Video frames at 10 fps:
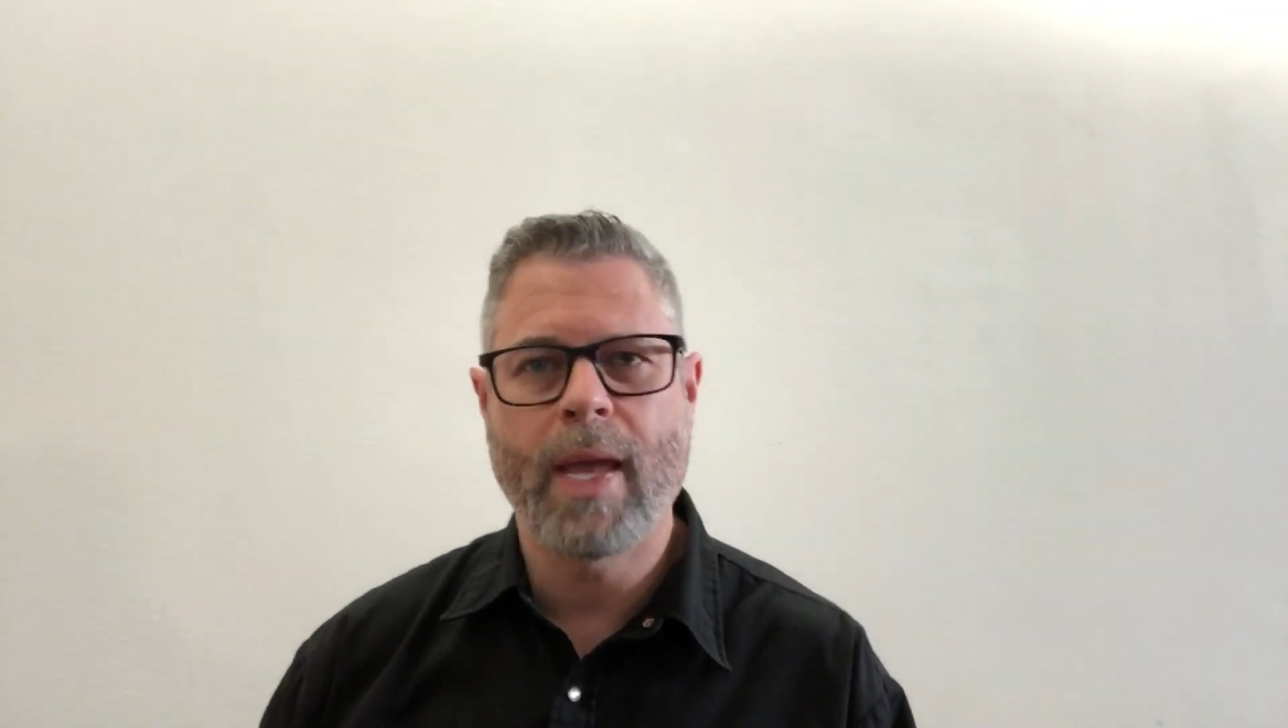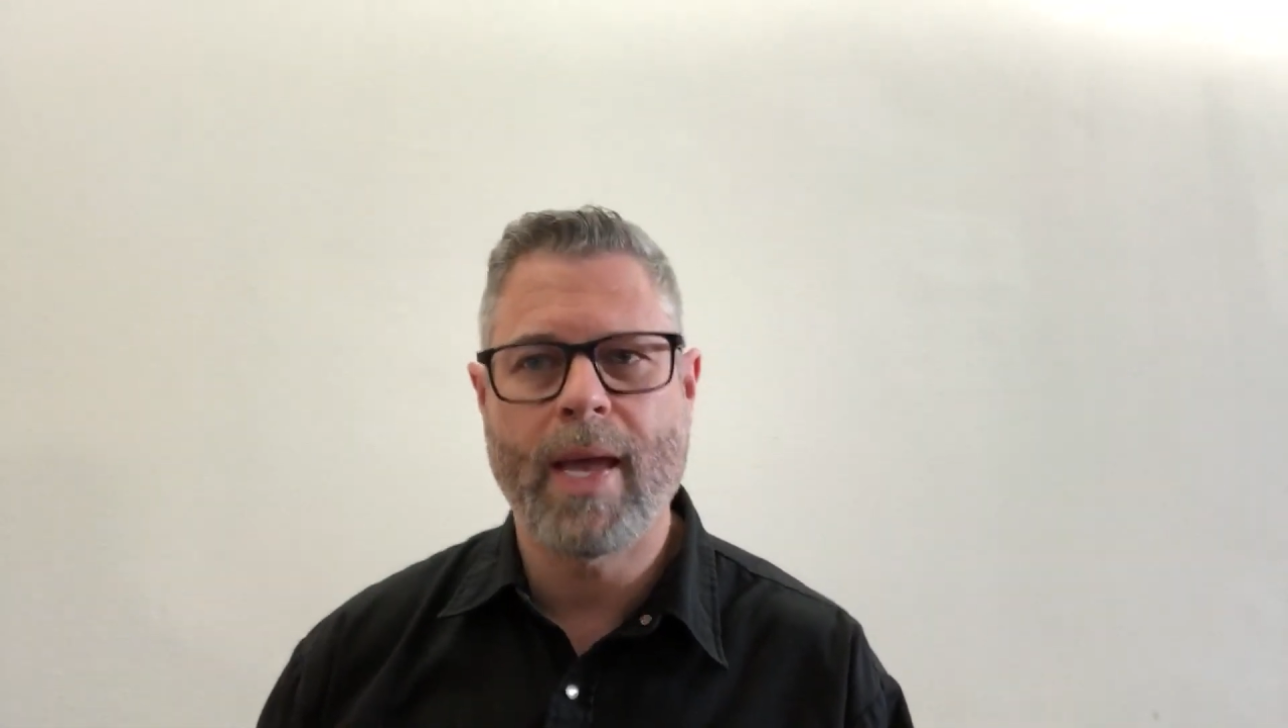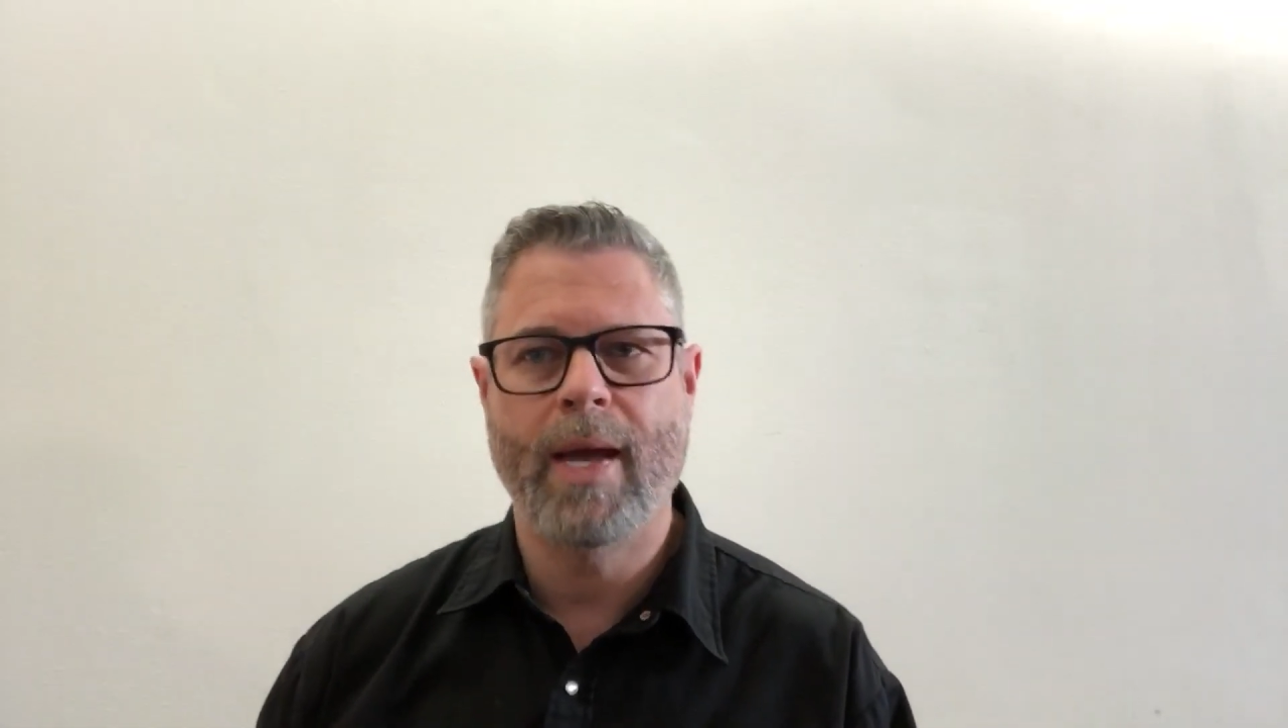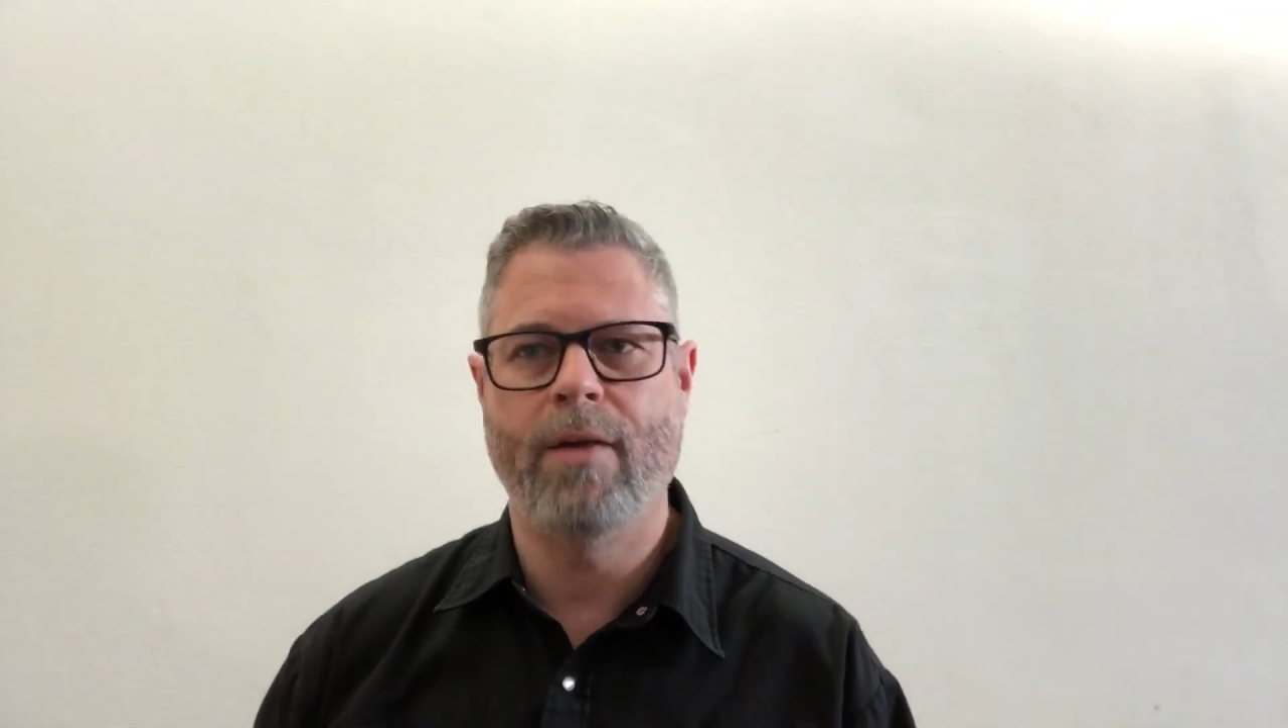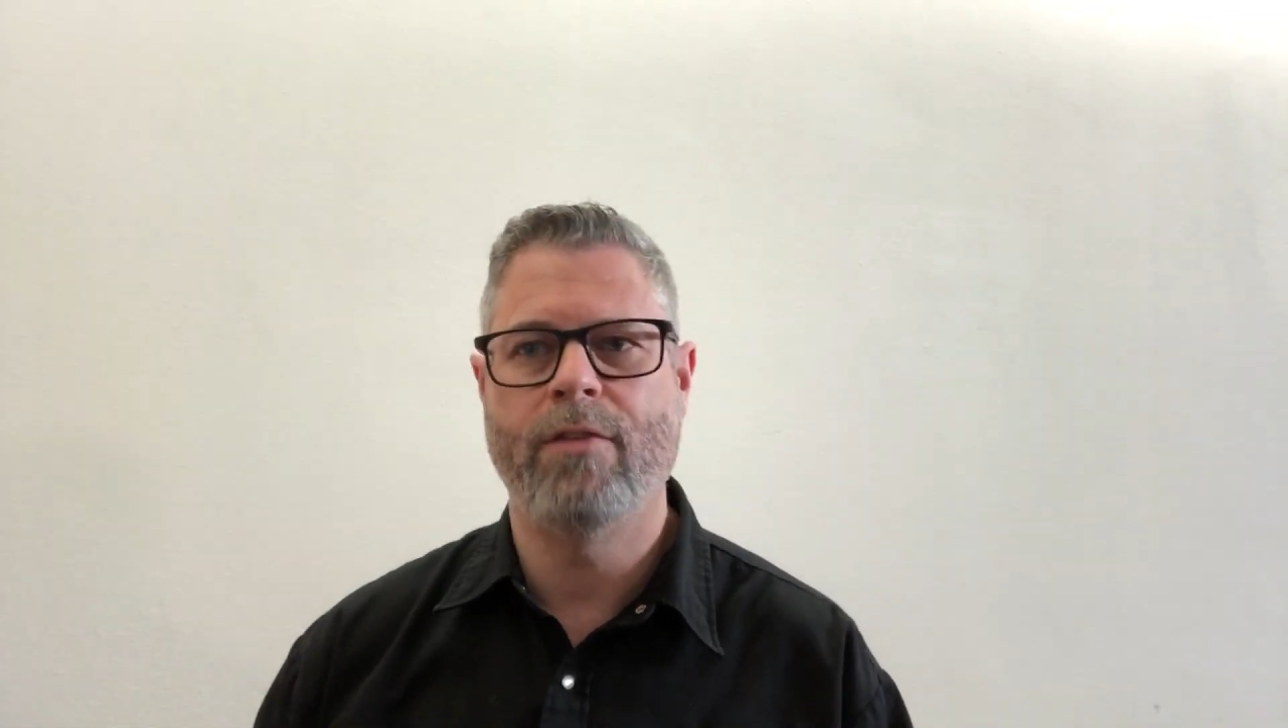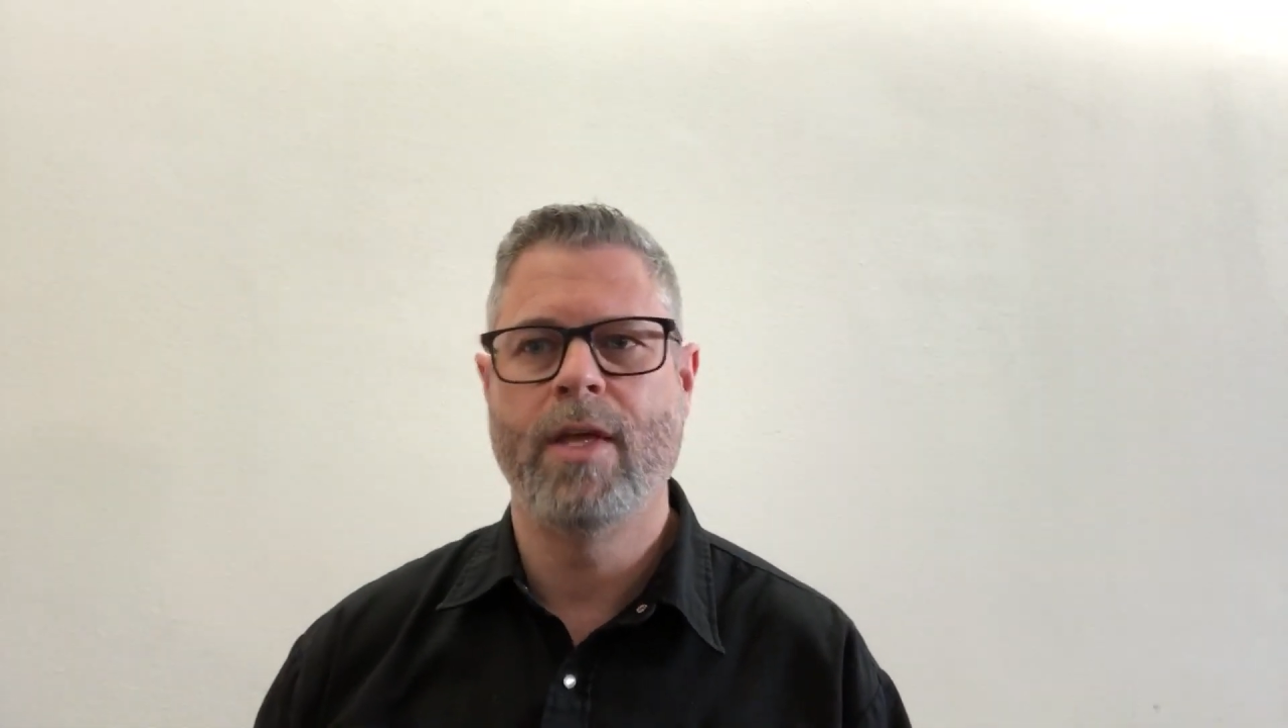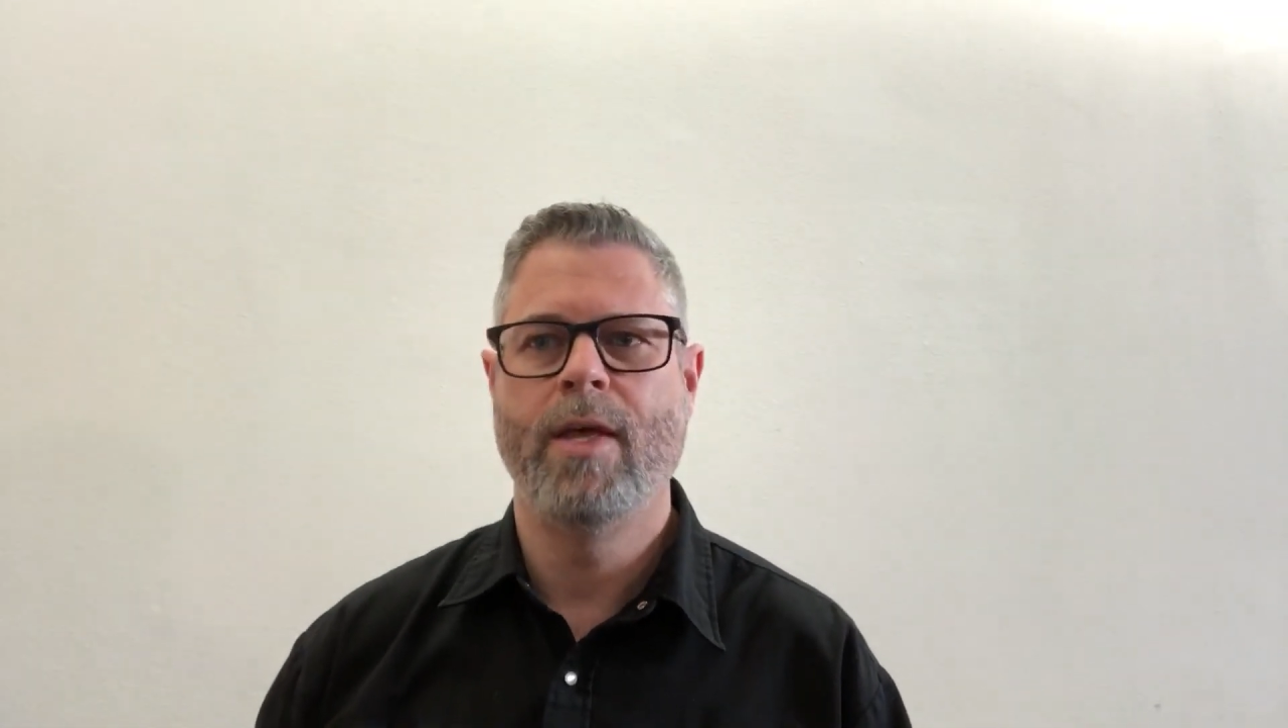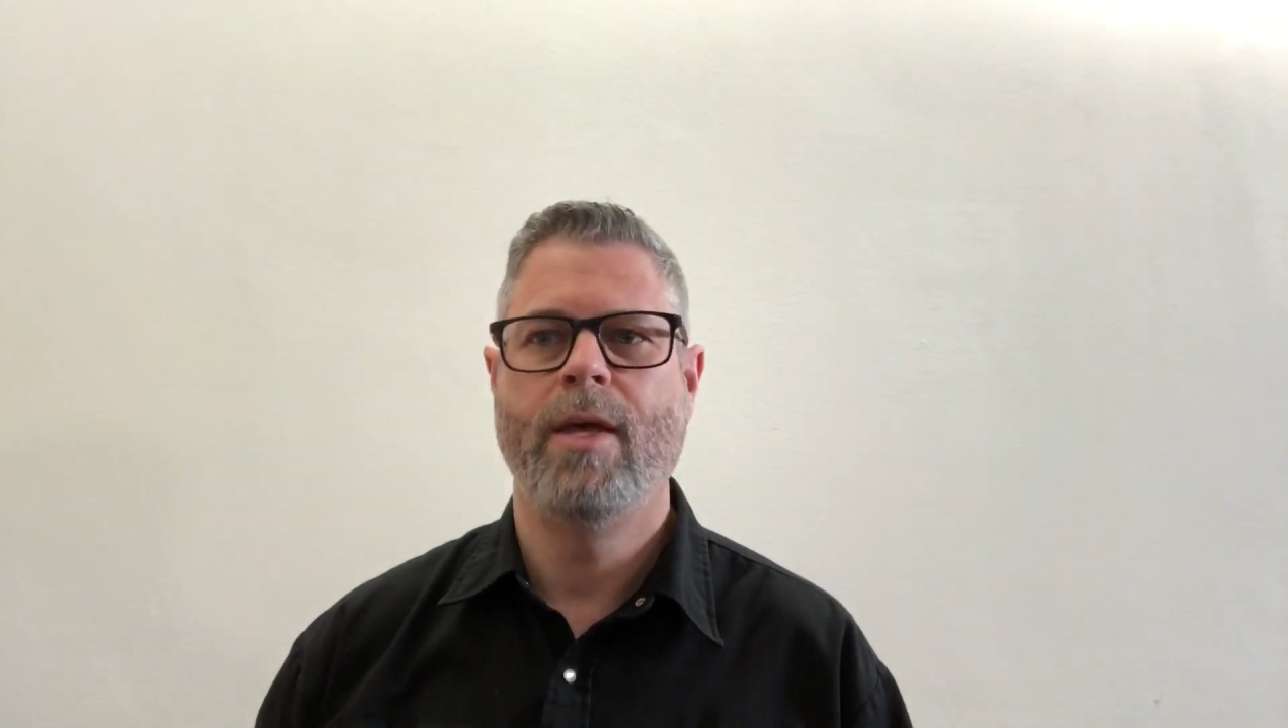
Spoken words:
have